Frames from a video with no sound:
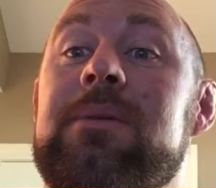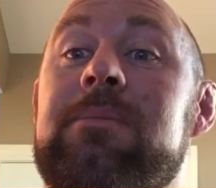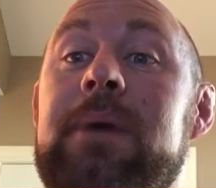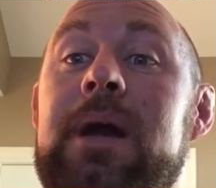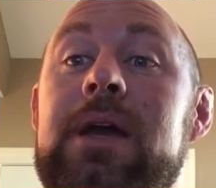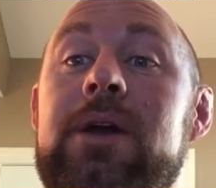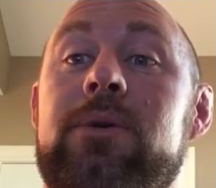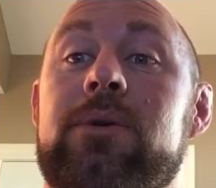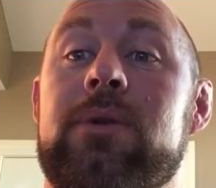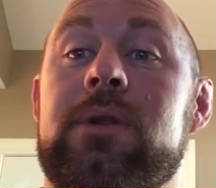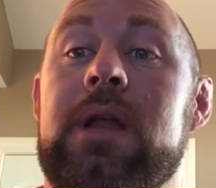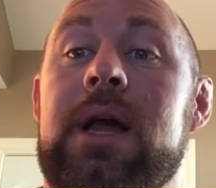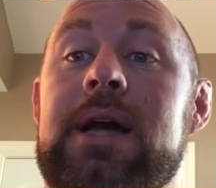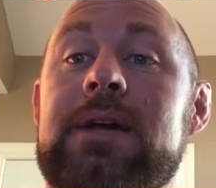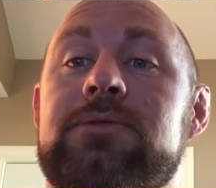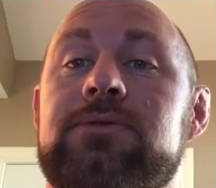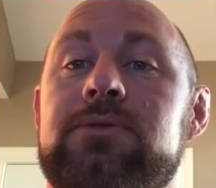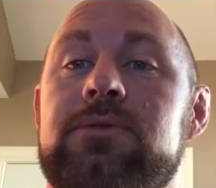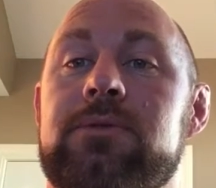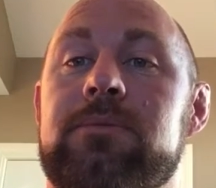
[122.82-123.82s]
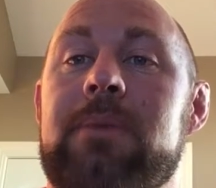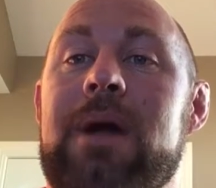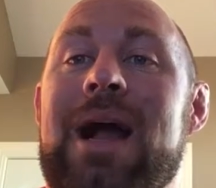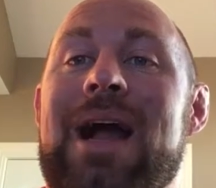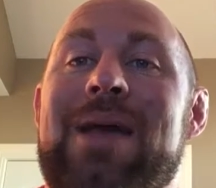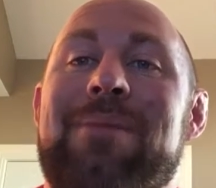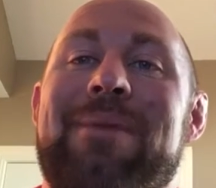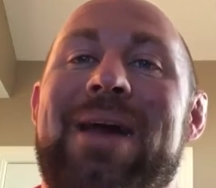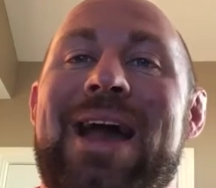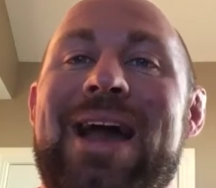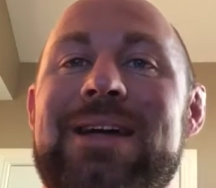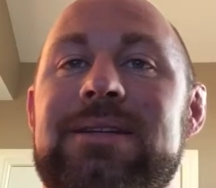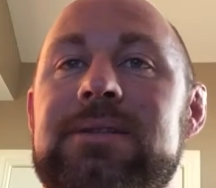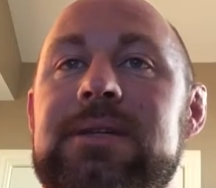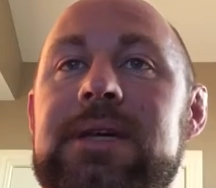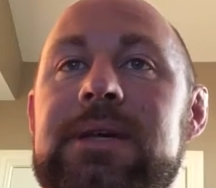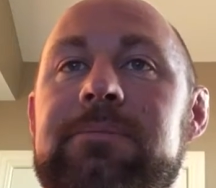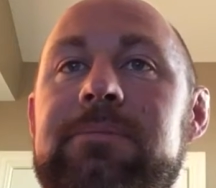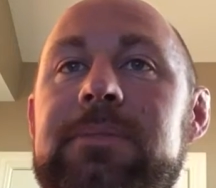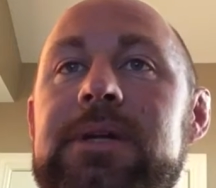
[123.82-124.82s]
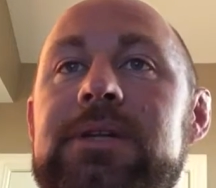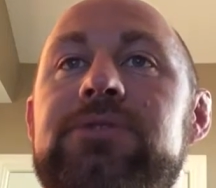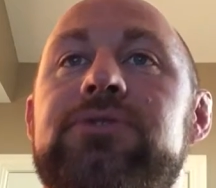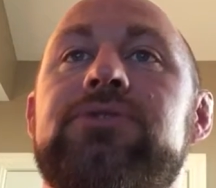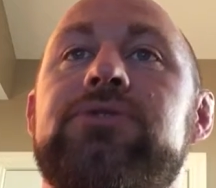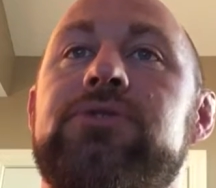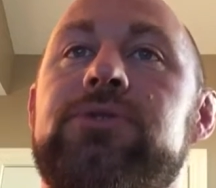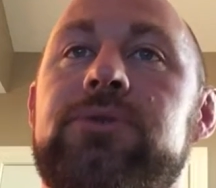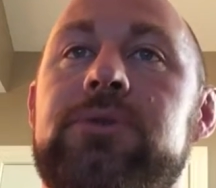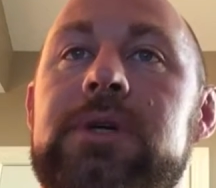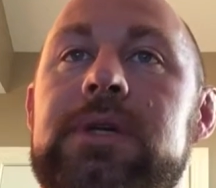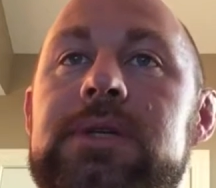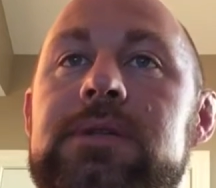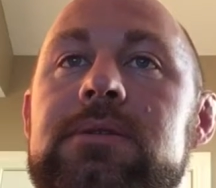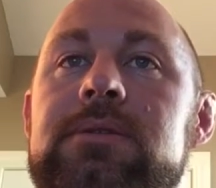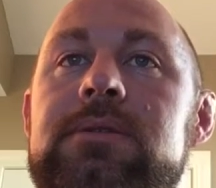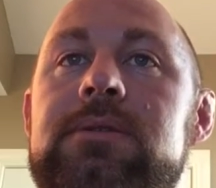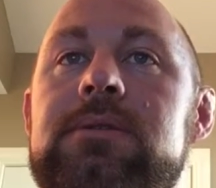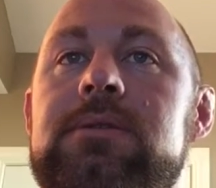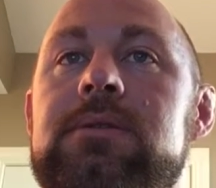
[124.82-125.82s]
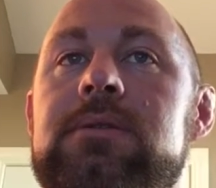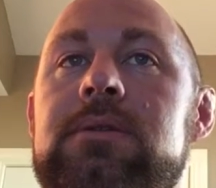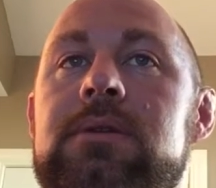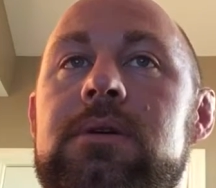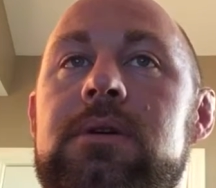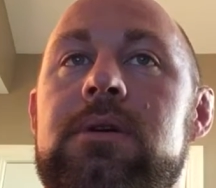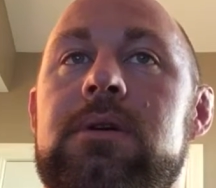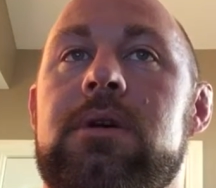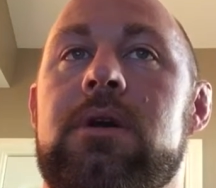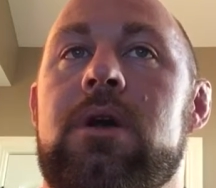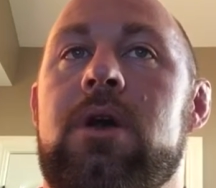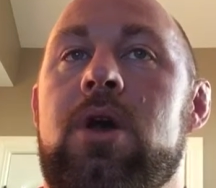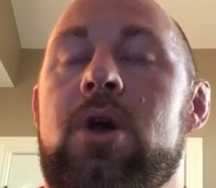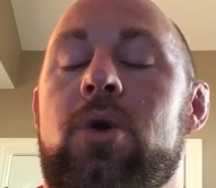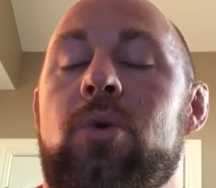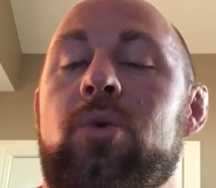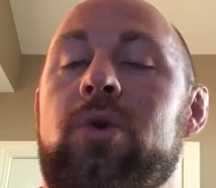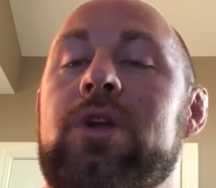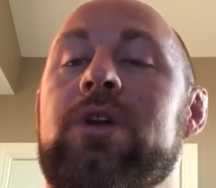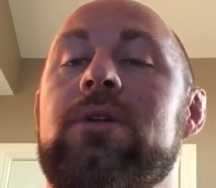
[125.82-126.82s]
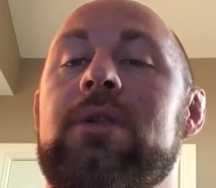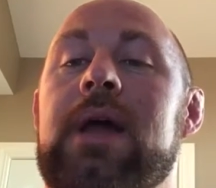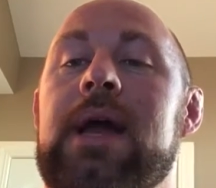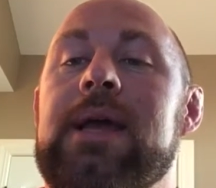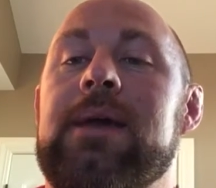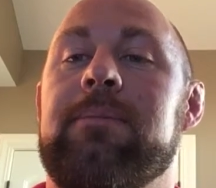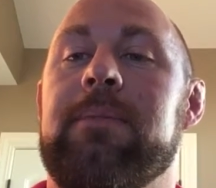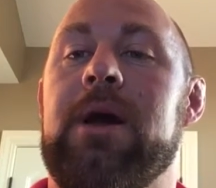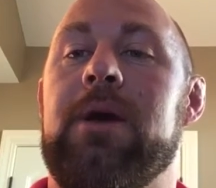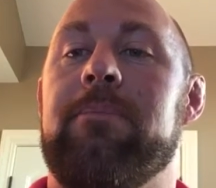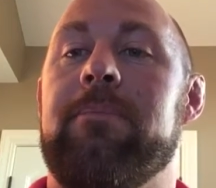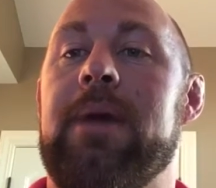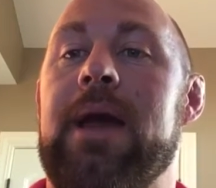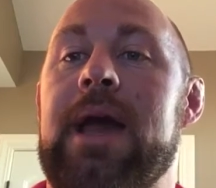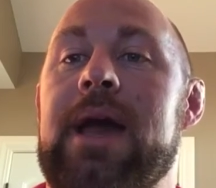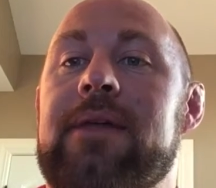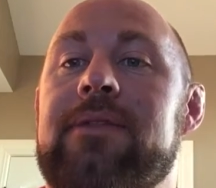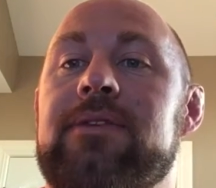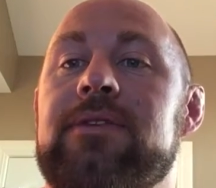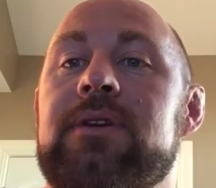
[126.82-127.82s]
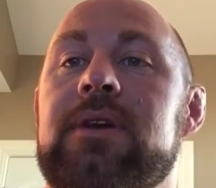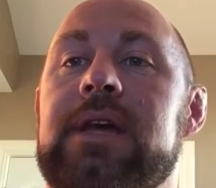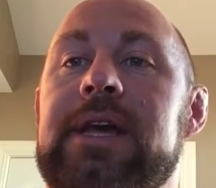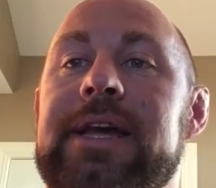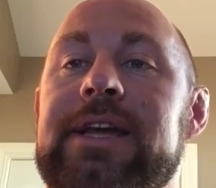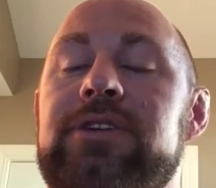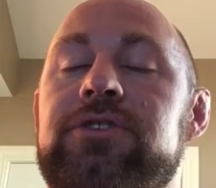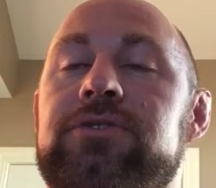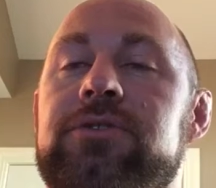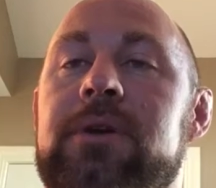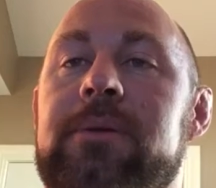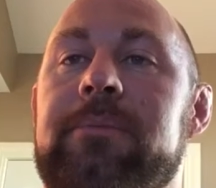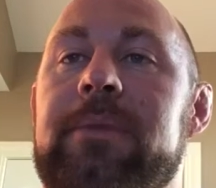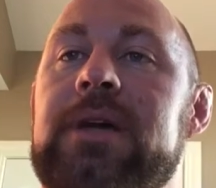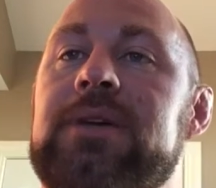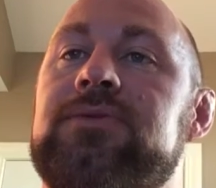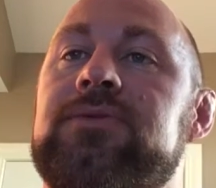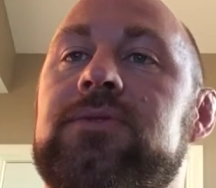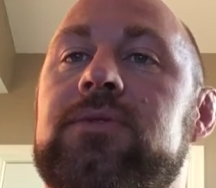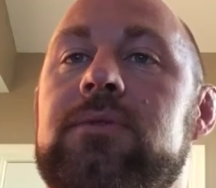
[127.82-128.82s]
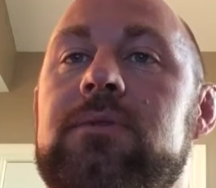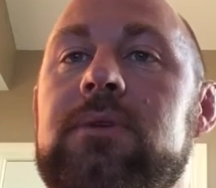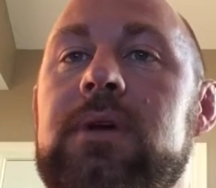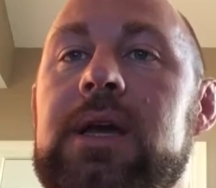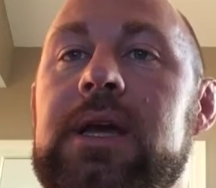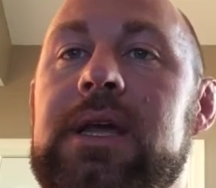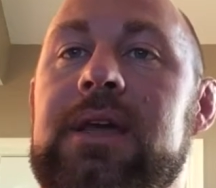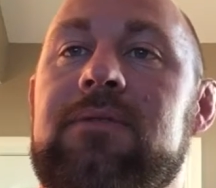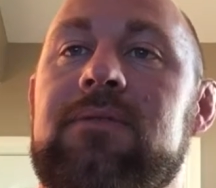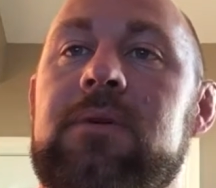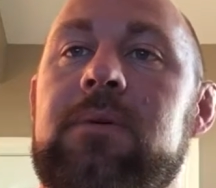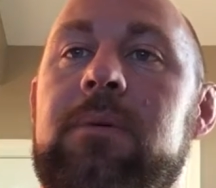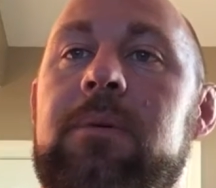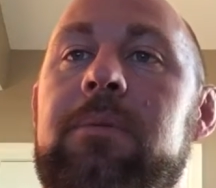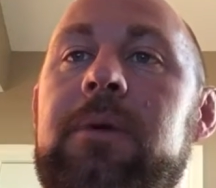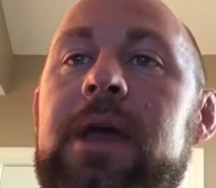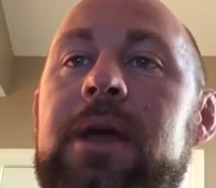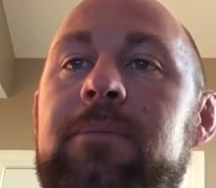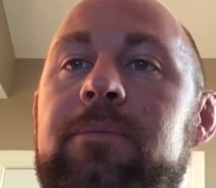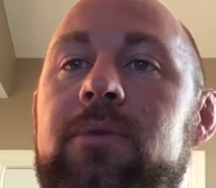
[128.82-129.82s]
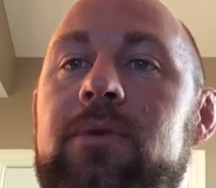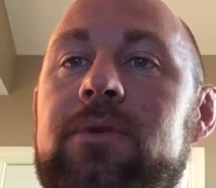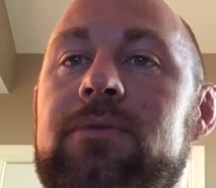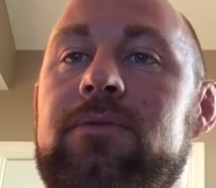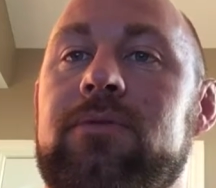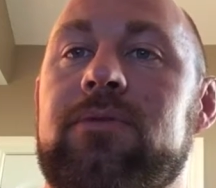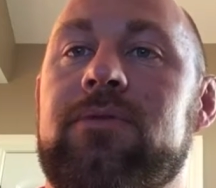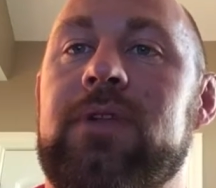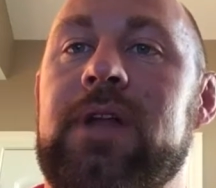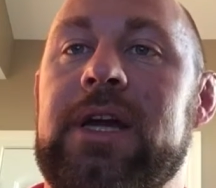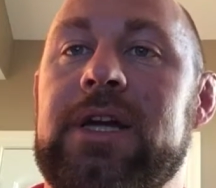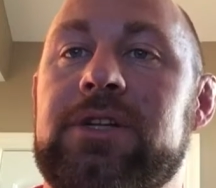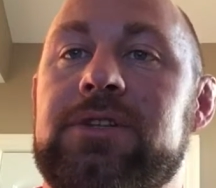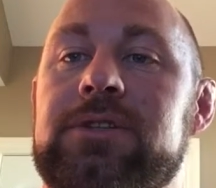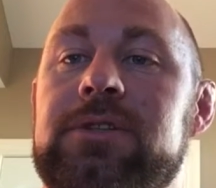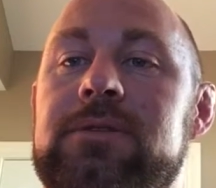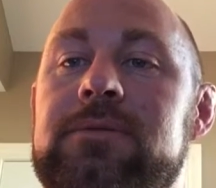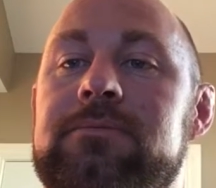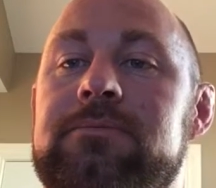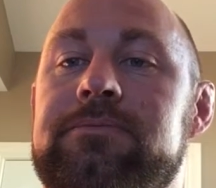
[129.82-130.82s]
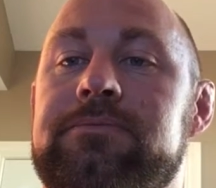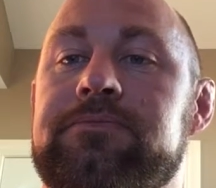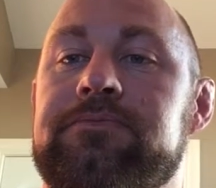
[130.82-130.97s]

in my own classroom, I'm asking my students, what do you like about math? Each trimester, I give them a paper of reflection.